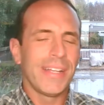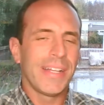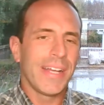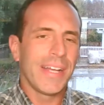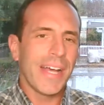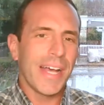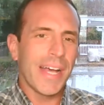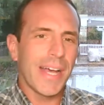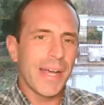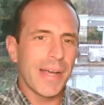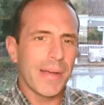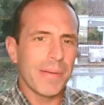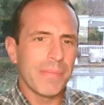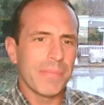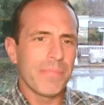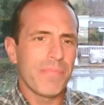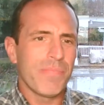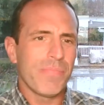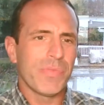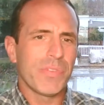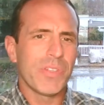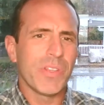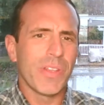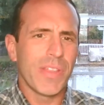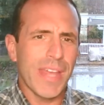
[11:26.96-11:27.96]

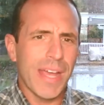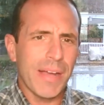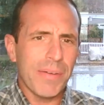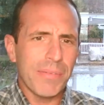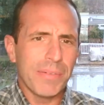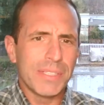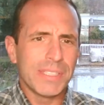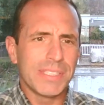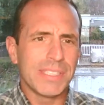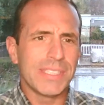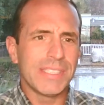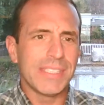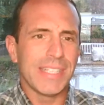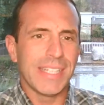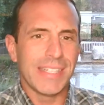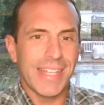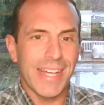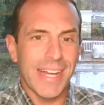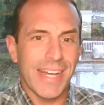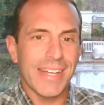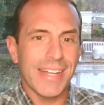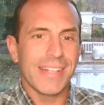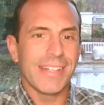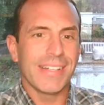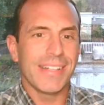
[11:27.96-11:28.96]
So
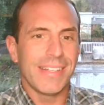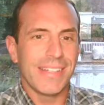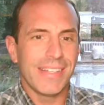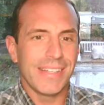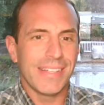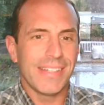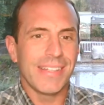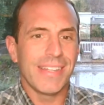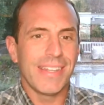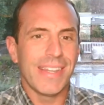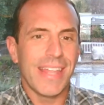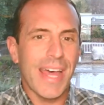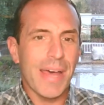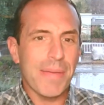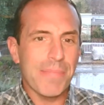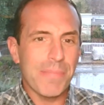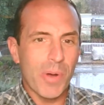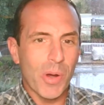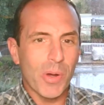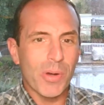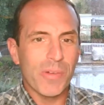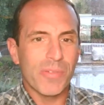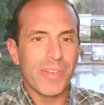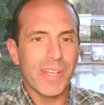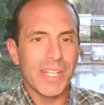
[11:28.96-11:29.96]
that
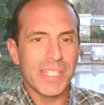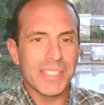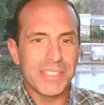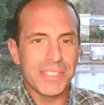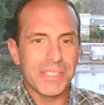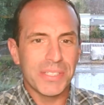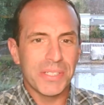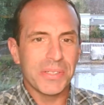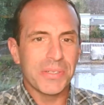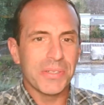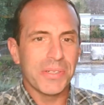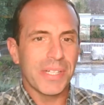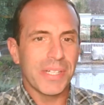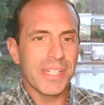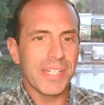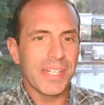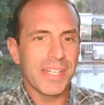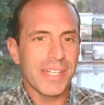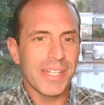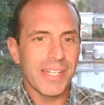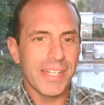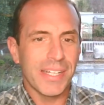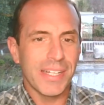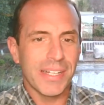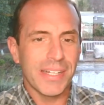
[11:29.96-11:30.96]
motivates you
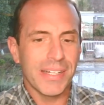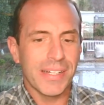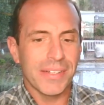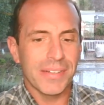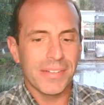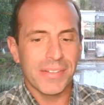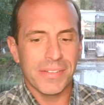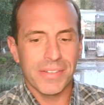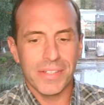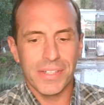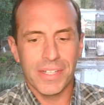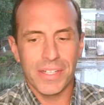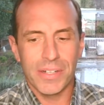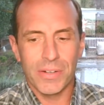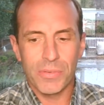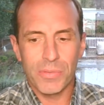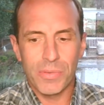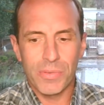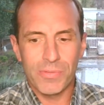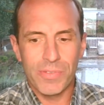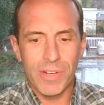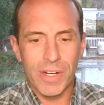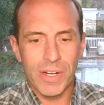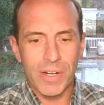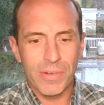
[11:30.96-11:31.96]
in a
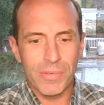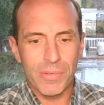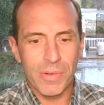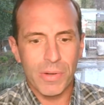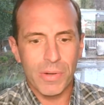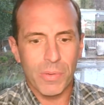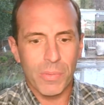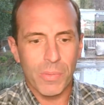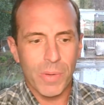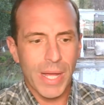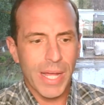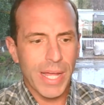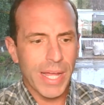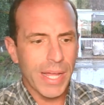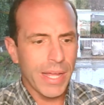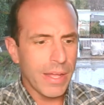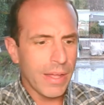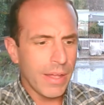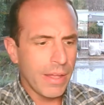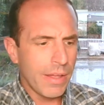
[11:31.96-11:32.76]
very real way.